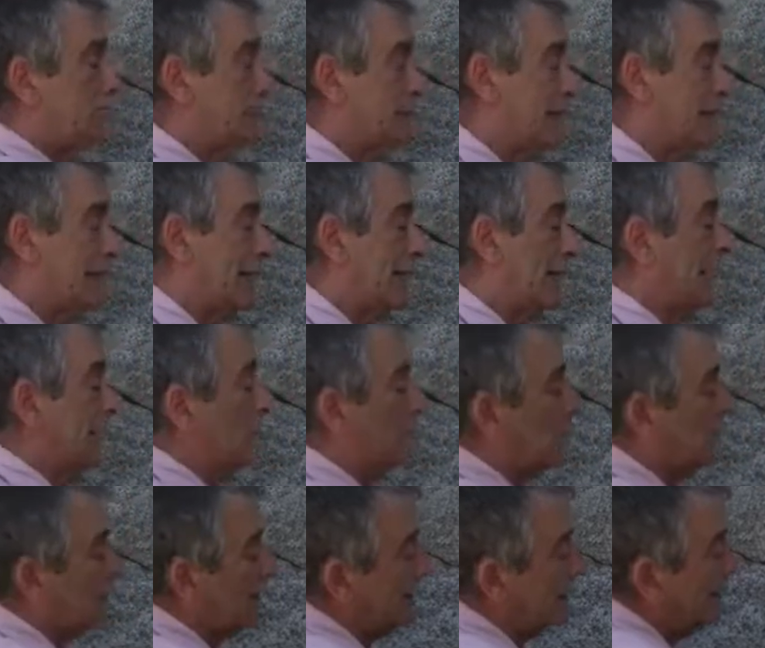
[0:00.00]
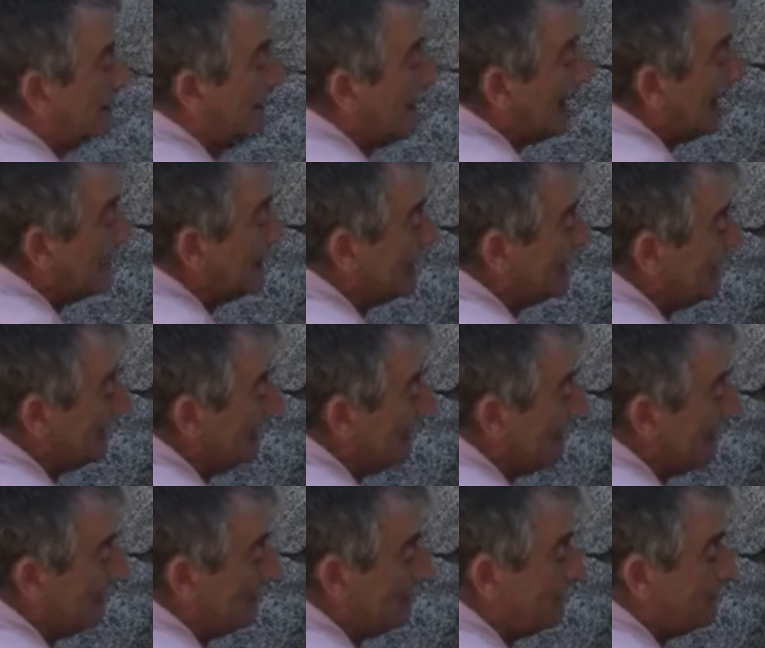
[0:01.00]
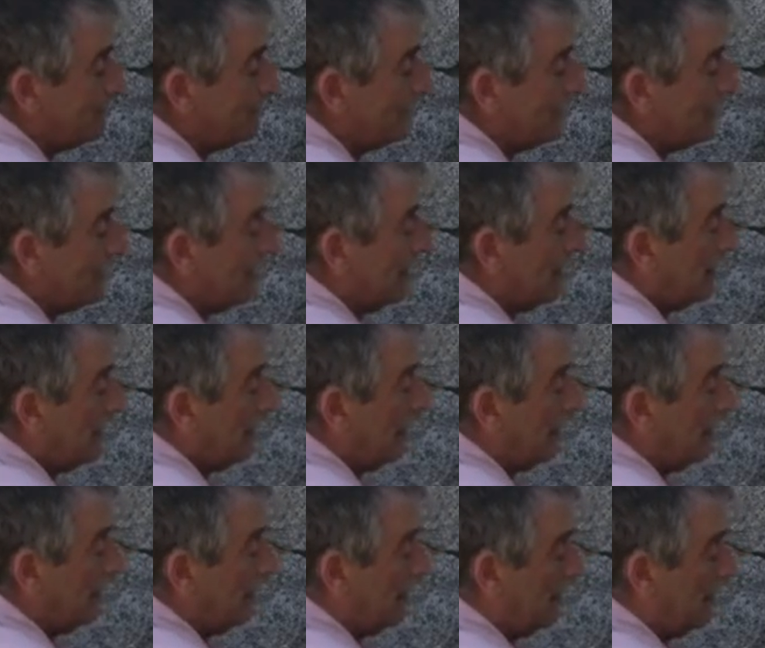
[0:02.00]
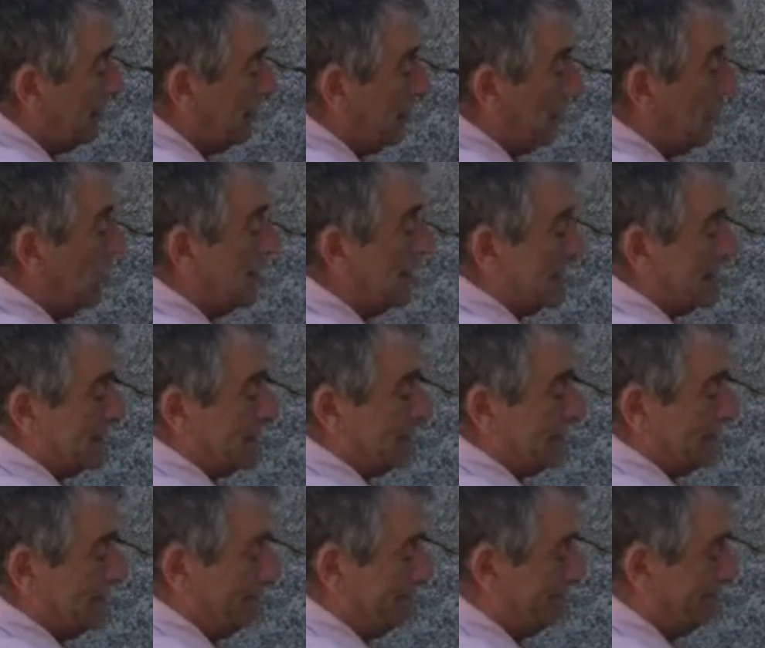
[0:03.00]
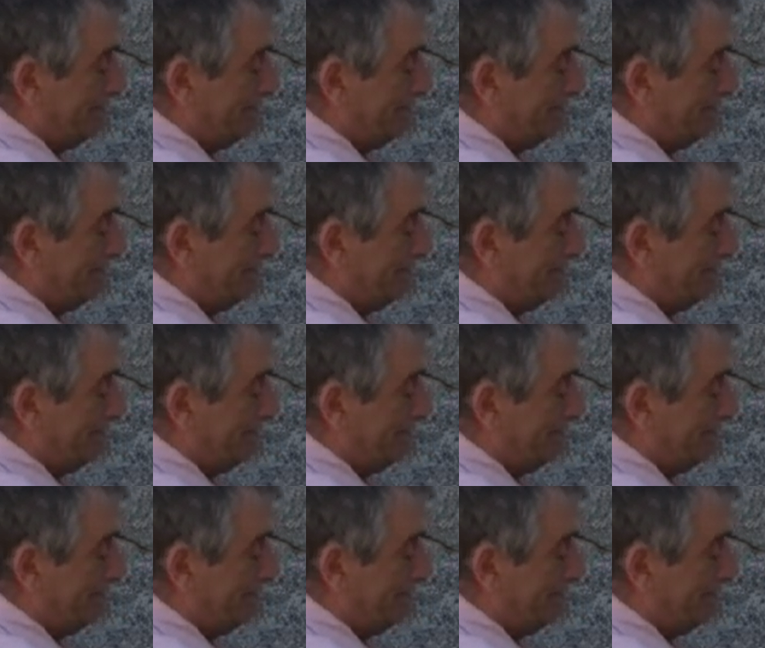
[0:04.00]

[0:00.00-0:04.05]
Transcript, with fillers: saline water, and here I have low density,